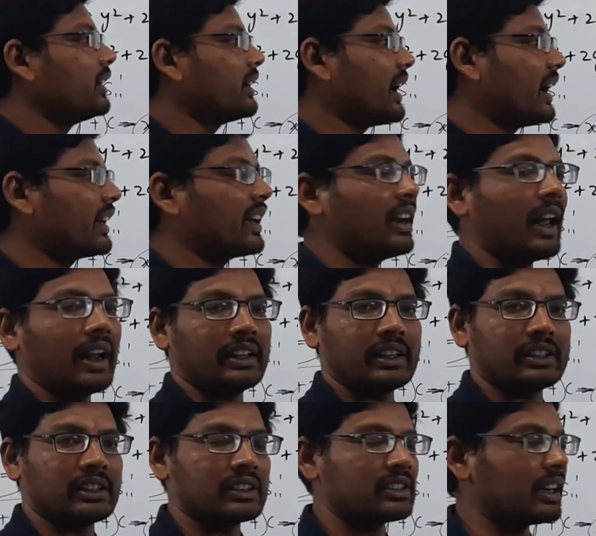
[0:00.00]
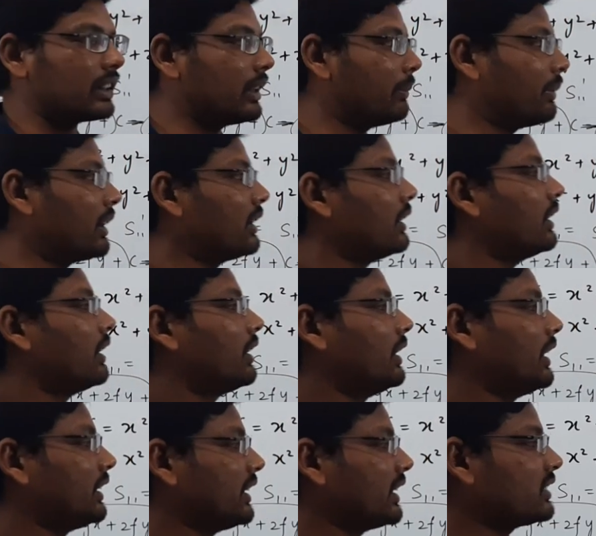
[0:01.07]
Radical axis is nothing but,
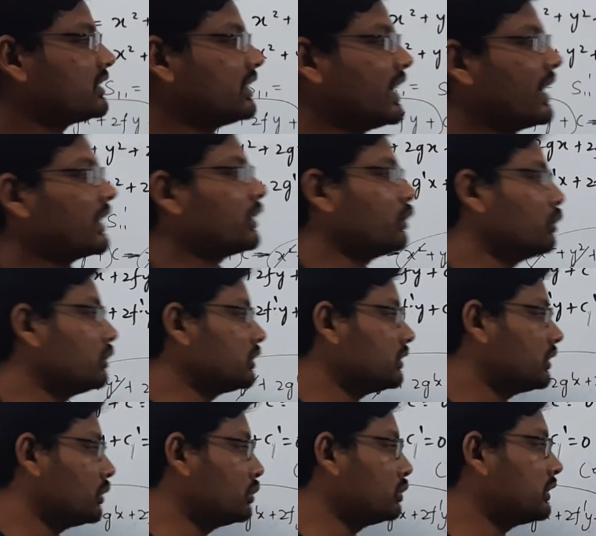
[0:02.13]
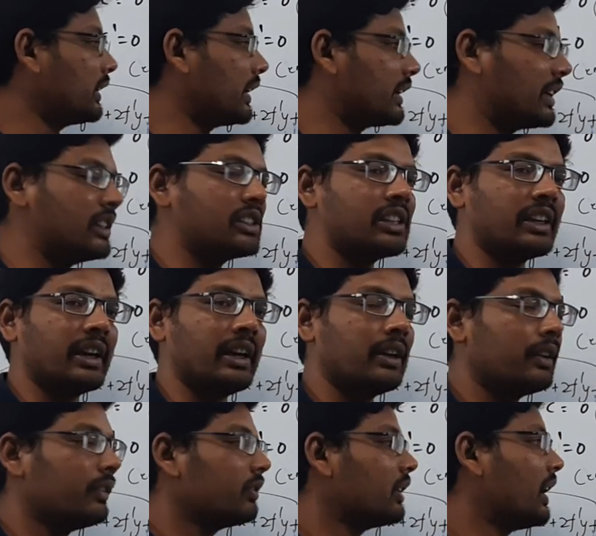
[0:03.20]
let us take two circles here,
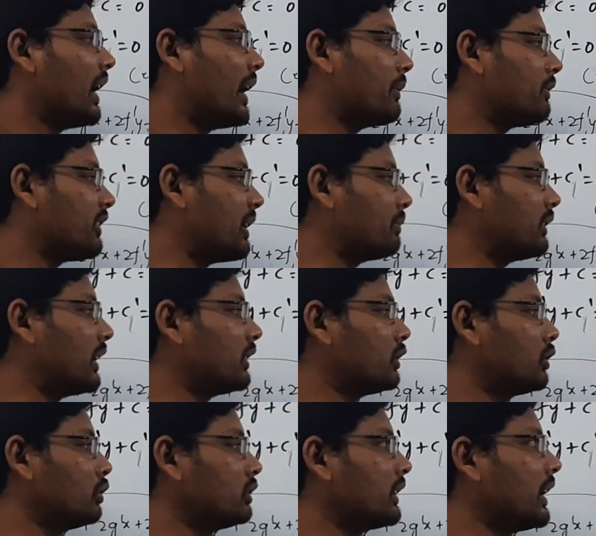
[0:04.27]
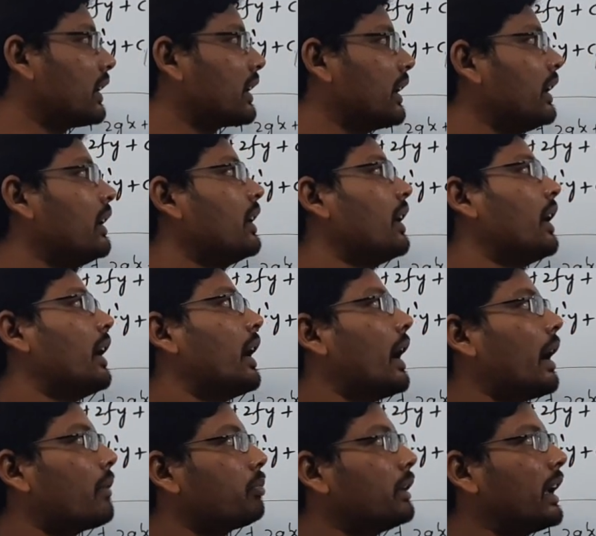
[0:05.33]
and from that two circle
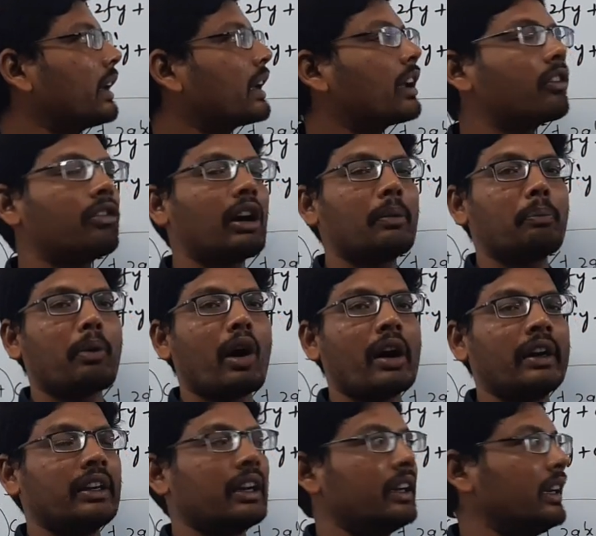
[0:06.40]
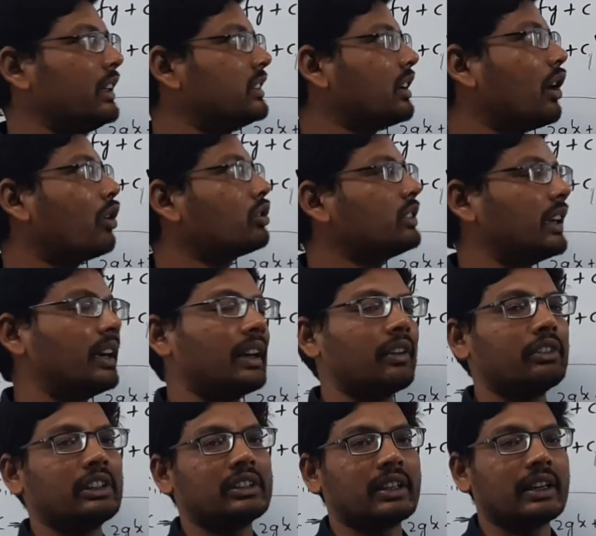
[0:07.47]
I am taking one point is outside
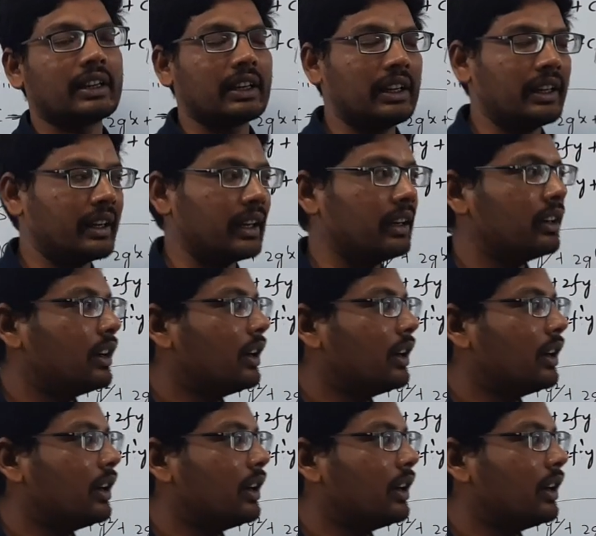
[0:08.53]
of the circle here.